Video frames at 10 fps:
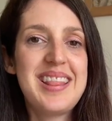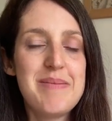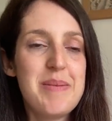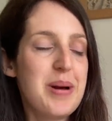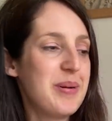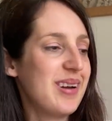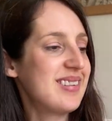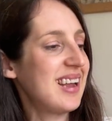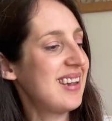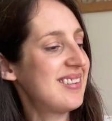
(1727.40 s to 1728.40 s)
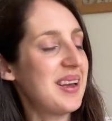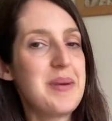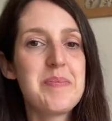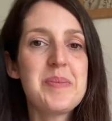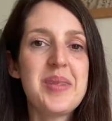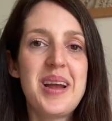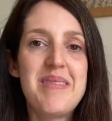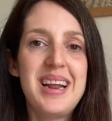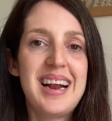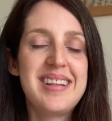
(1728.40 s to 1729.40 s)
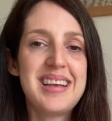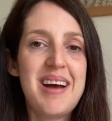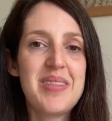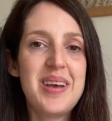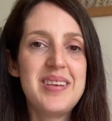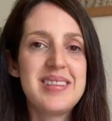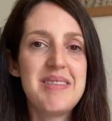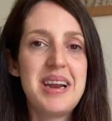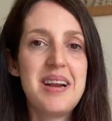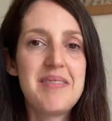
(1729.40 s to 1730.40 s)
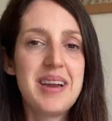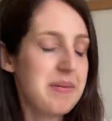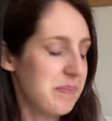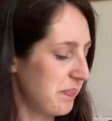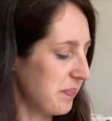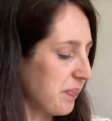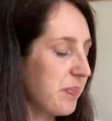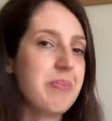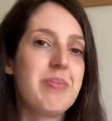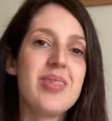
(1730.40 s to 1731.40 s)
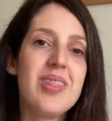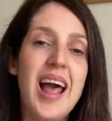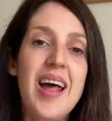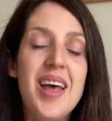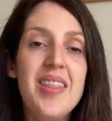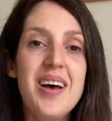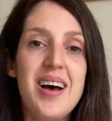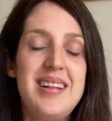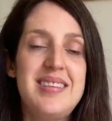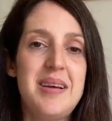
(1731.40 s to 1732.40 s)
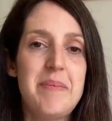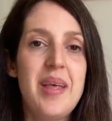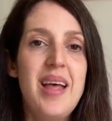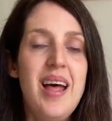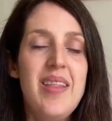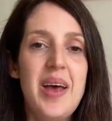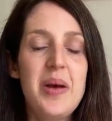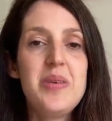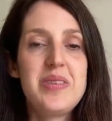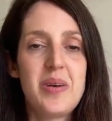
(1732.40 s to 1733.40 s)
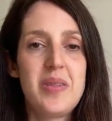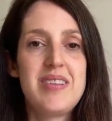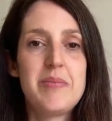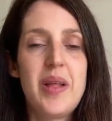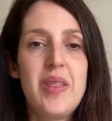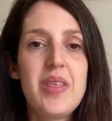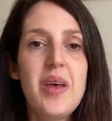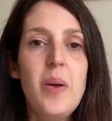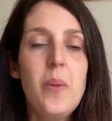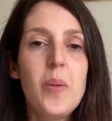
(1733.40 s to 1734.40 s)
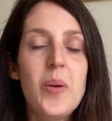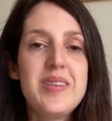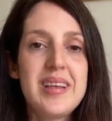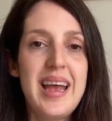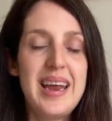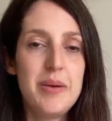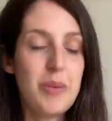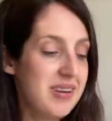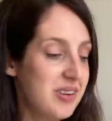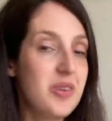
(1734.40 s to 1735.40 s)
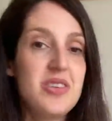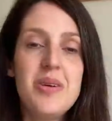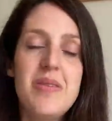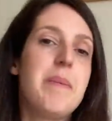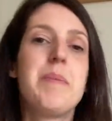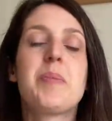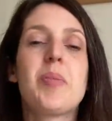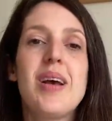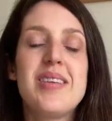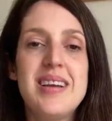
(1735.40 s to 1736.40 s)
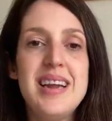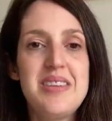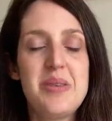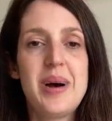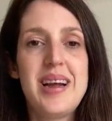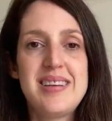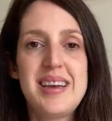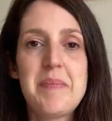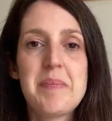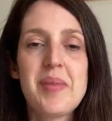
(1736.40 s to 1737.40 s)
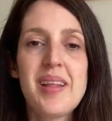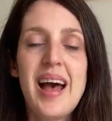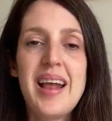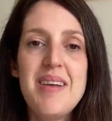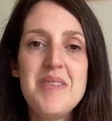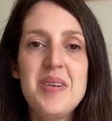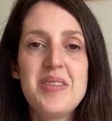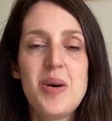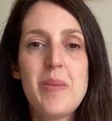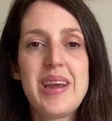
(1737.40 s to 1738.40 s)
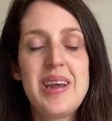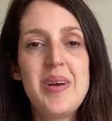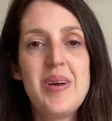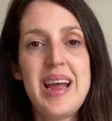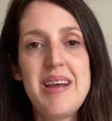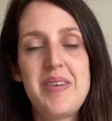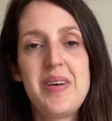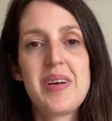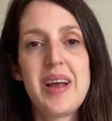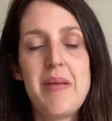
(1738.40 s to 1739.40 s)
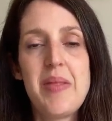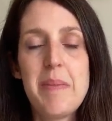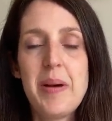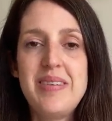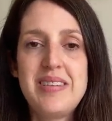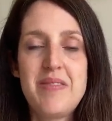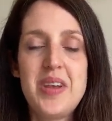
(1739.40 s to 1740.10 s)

add them in my basket. So yeah, I'm really glad to have those. They're really lovely. And the other item that I also got this month was a, well, I actually got two of them, is a needle minder. And if you saw my Q&A vlog and um, I posted a